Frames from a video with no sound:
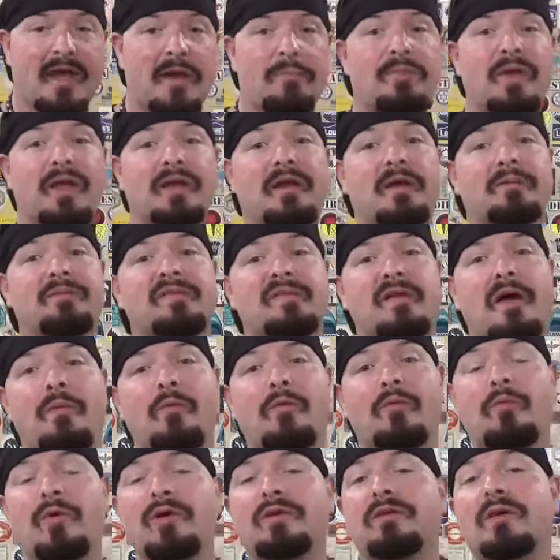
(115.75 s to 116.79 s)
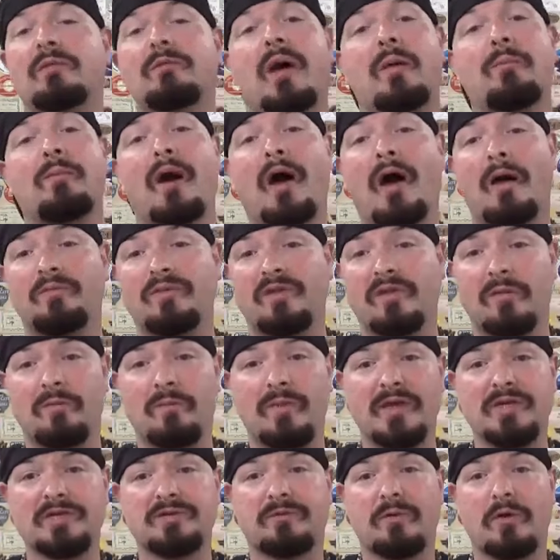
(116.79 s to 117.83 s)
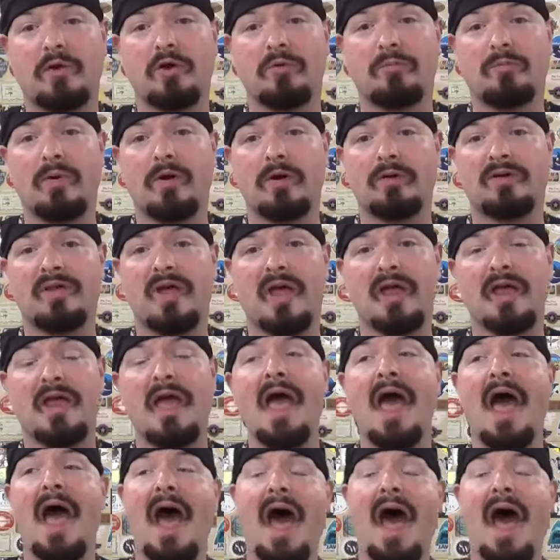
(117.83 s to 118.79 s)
I picked up some when we took my mom to the beach for her birthday.